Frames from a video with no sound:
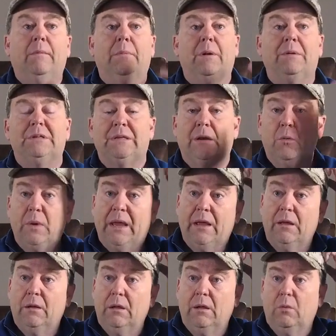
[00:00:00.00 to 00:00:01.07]
Remember, we said a
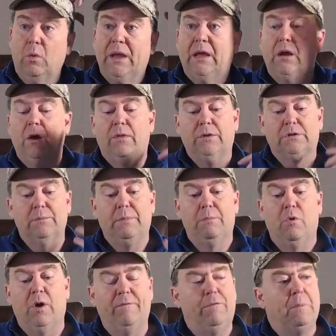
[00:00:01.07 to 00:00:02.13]
week, a week ago there's going to
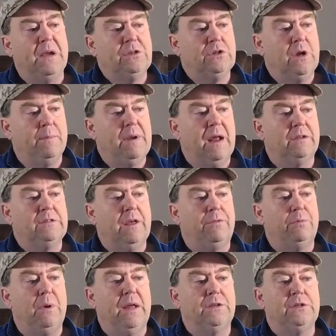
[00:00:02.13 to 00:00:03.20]
be more information coming out
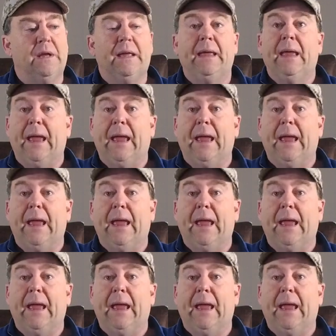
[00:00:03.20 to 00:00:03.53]
Seth Rich.